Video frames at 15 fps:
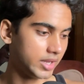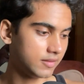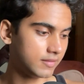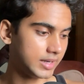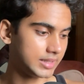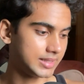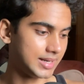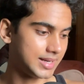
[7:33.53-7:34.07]

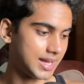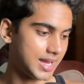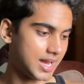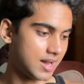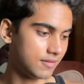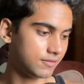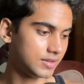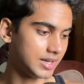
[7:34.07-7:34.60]
weight that I
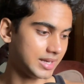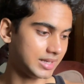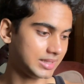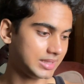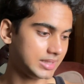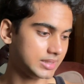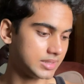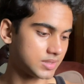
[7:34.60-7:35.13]
have
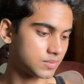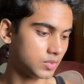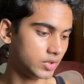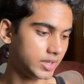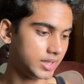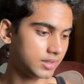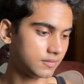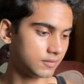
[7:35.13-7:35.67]
currently this
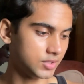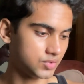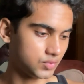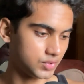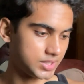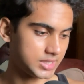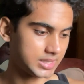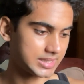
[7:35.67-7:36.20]
morning, which
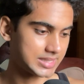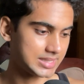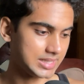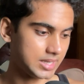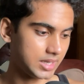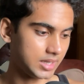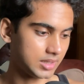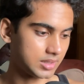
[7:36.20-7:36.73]
was
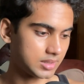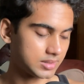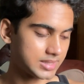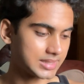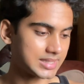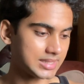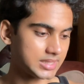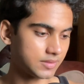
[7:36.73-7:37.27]

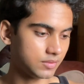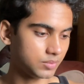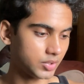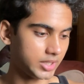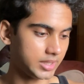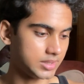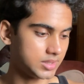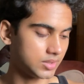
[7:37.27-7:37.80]

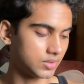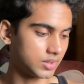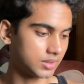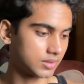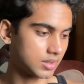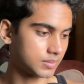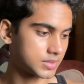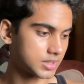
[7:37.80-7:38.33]
67.80
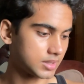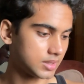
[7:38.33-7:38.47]
kilograms.